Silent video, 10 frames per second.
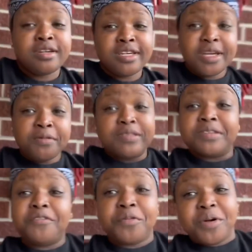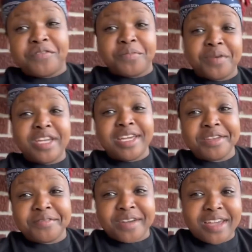it was over with me
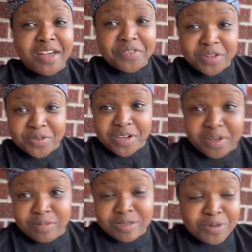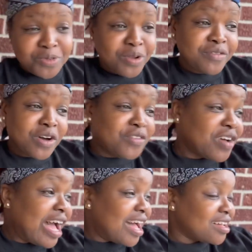anyway. After drink number two, three, four,
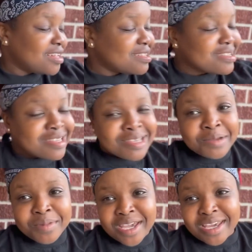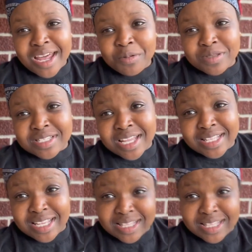five, man, I was out that